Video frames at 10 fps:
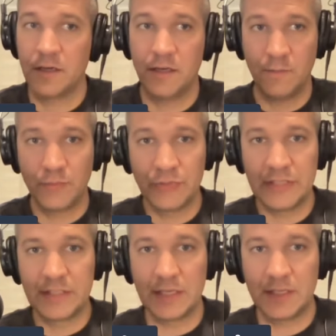Can you
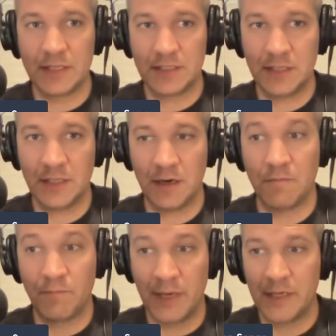please get this in there?
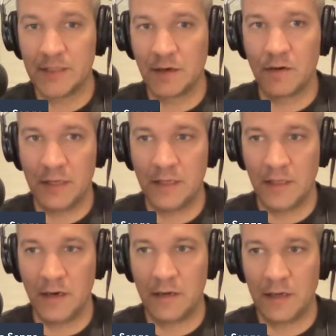Mine's already in there.